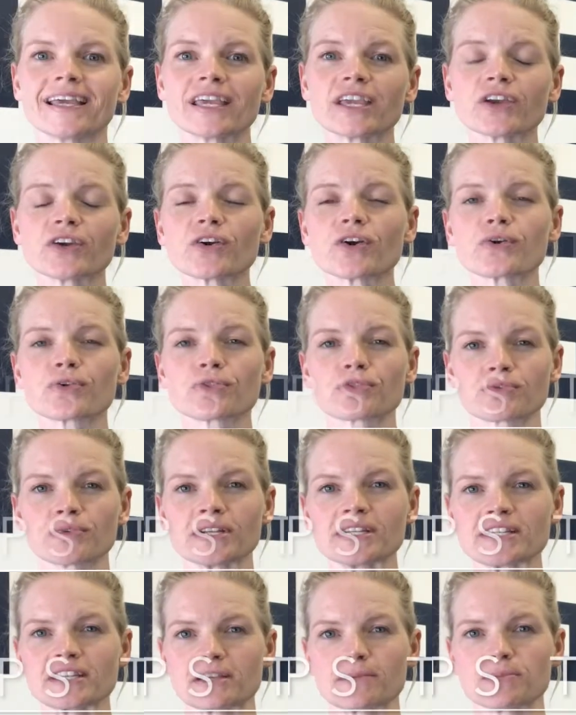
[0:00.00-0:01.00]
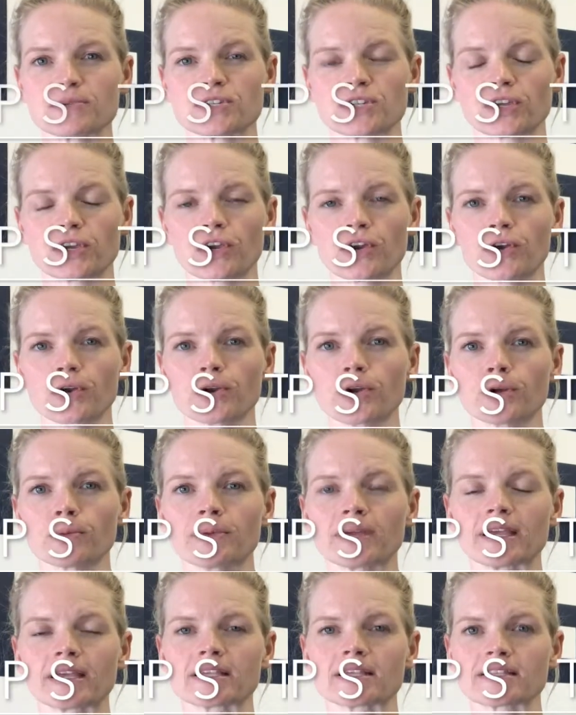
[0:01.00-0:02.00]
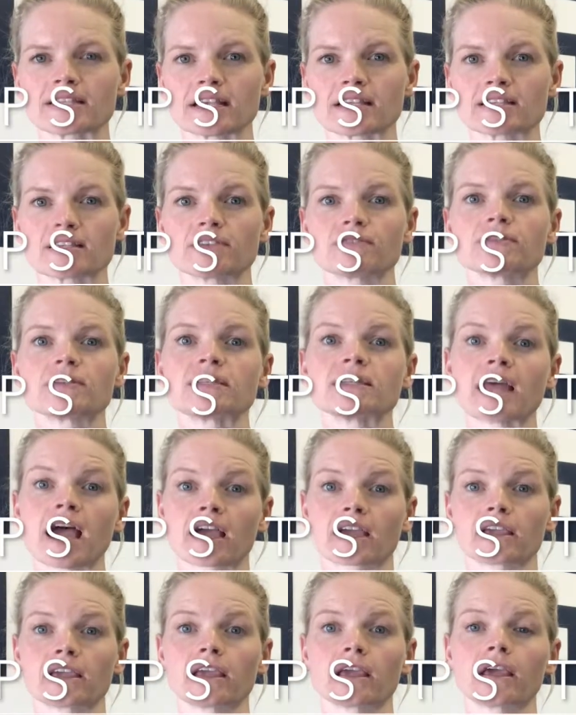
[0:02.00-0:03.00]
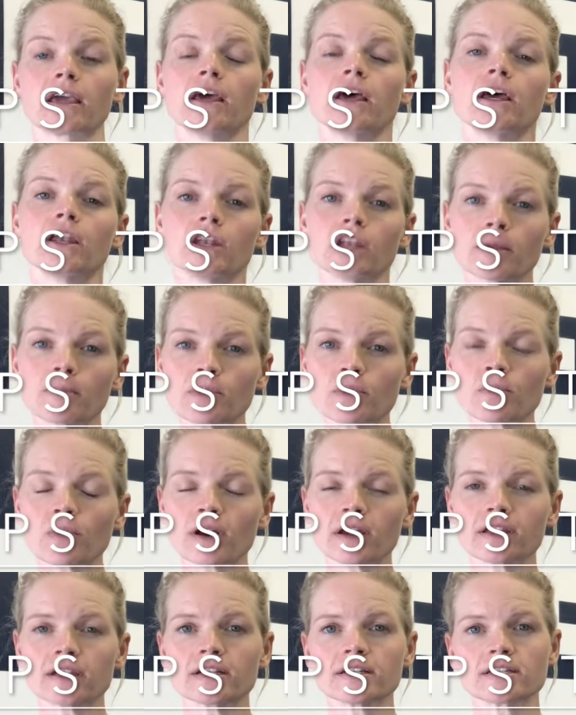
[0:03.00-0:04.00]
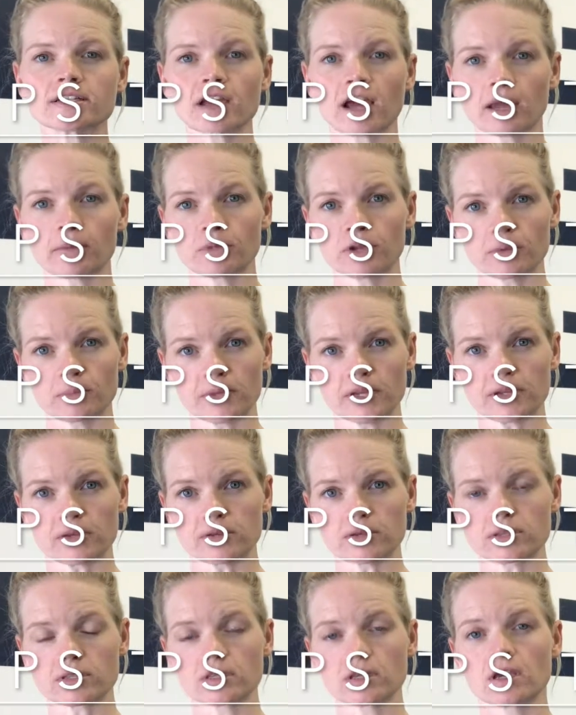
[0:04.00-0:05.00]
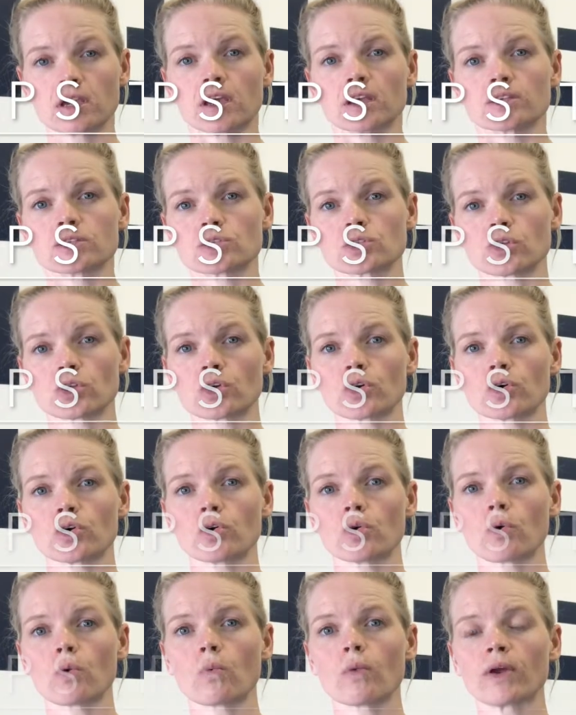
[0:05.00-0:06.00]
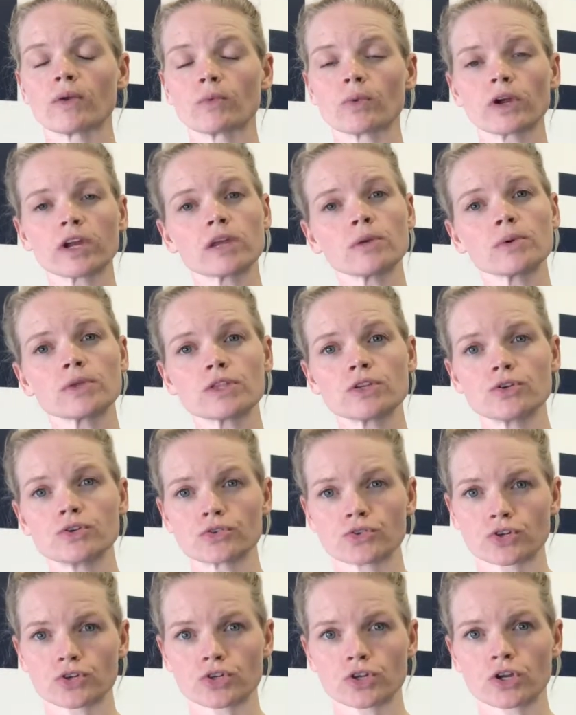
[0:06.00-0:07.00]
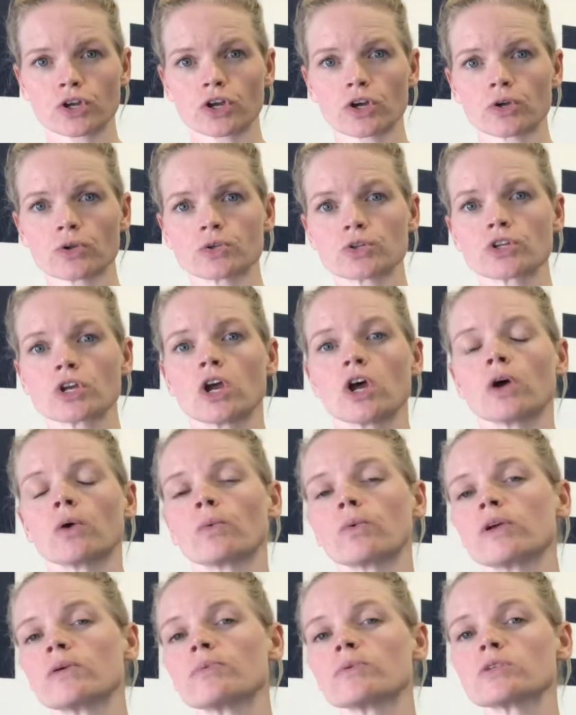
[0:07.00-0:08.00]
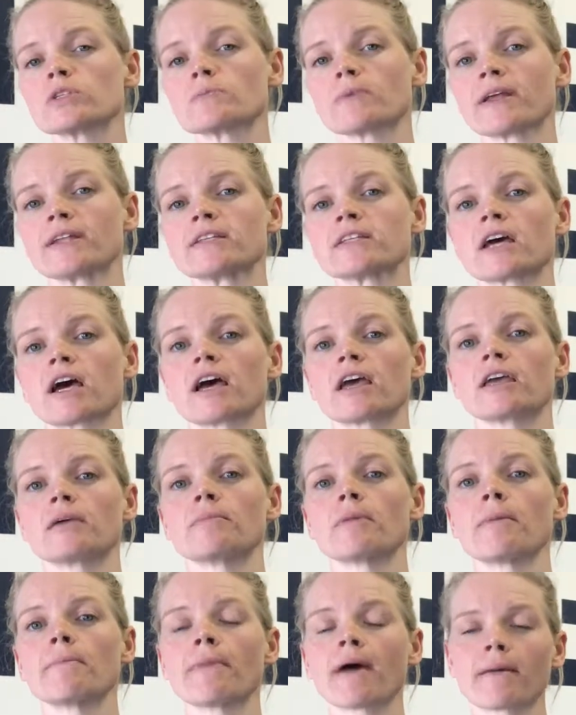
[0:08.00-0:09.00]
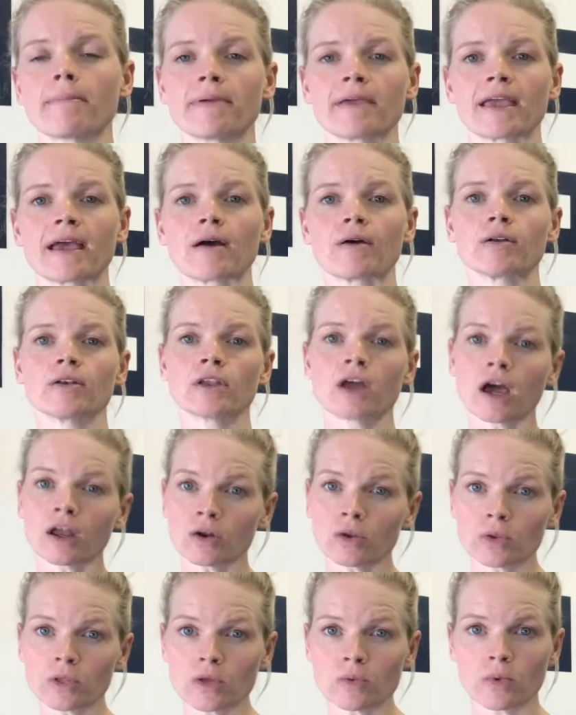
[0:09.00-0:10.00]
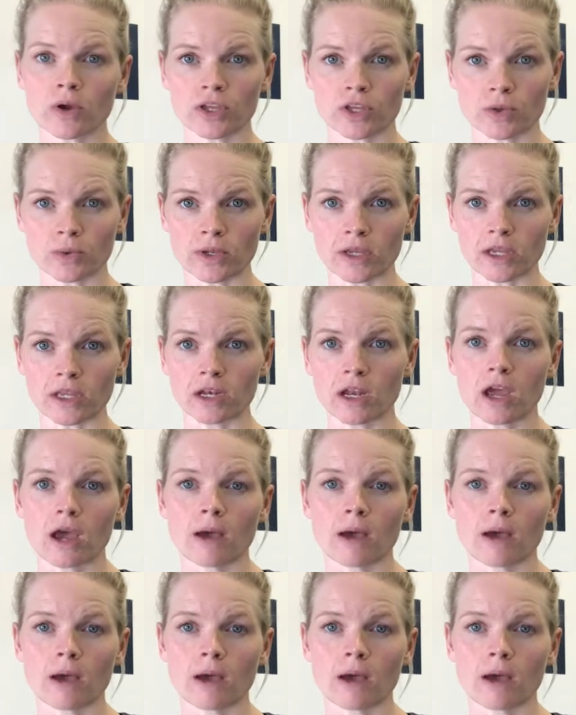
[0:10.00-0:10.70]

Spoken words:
Here are three tips to curb excessive snacking. Number one, time your meals. So when working with a nutrition coach, we will spend time mapping out not only what you eat,